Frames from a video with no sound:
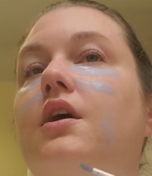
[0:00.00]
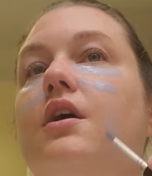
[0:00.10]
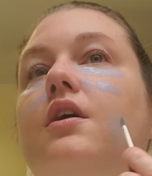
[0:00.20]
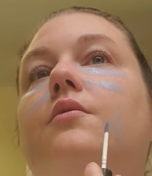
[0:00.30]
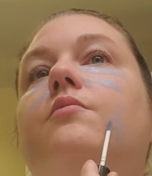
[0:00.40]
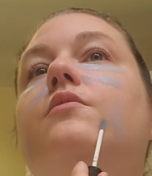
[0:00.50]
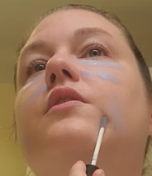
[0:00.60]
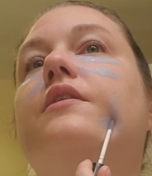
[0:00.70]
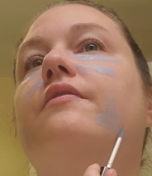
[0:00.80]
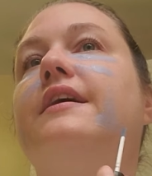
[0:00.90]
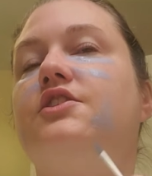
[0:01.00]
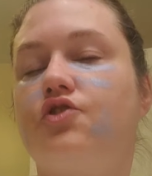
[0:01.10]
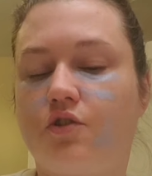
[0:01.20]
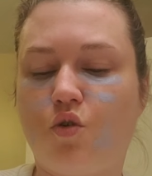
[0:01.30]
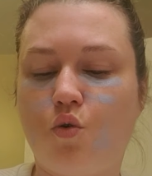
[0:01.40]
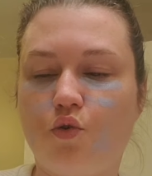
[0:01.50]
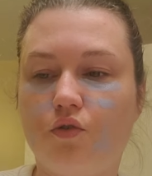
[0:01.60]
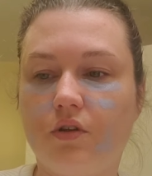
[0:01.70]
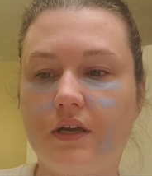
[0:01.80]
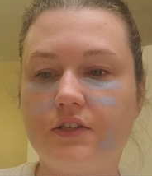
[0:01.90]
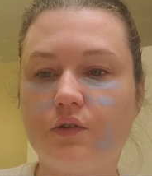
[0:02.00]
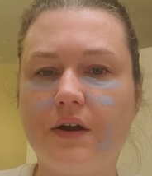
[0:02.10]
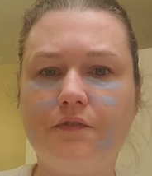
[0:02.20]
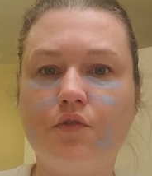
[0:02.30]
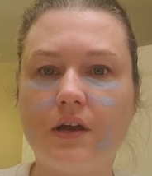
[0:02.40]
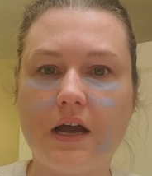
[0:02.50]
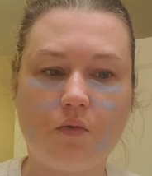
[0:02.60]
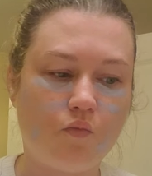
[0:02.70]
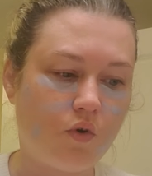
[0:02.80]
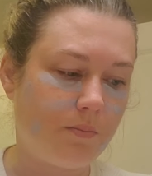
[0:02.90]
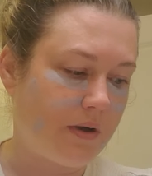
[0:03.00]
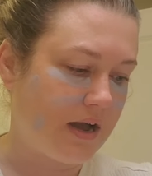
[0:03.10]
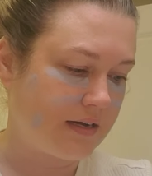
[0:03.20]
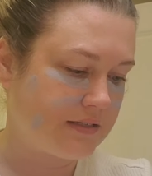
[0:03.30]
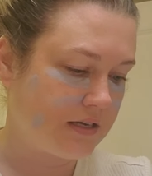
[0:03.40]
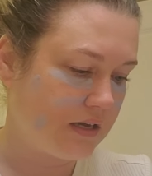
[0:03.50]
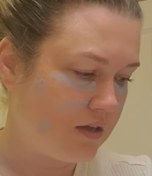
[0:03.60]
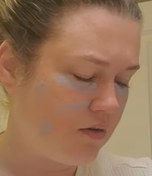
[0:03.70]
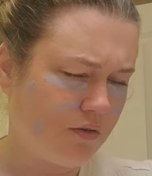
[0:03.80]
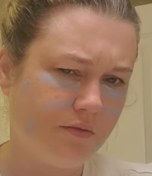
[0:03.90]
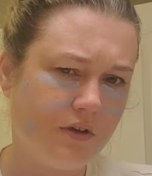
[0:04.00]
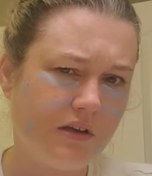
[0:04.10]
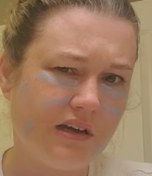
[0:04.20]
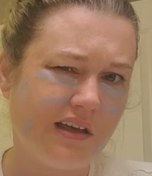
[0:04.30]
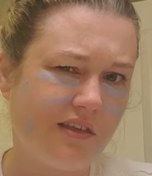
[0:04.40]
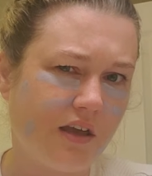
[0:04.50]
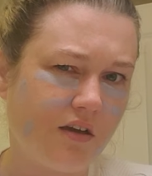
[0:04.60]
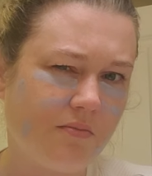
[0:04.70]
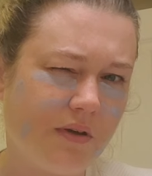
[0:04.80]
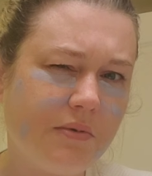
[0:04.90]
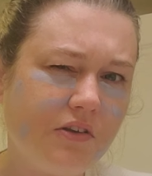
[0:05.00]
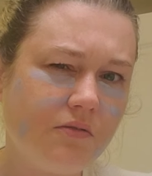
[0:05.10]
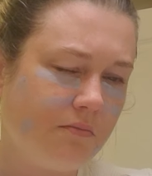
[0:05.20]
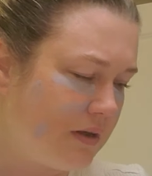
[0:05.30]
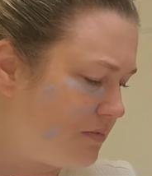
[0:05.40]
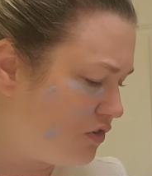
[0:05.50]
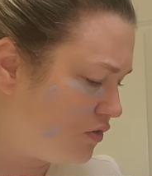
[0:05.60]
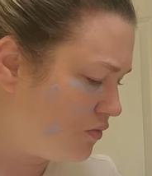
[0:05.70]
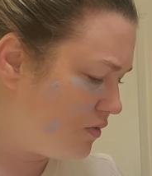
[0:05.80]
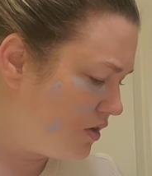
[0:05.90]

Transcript: and that's quarterly, so I've only gotten 1 box, I think, maybe 2.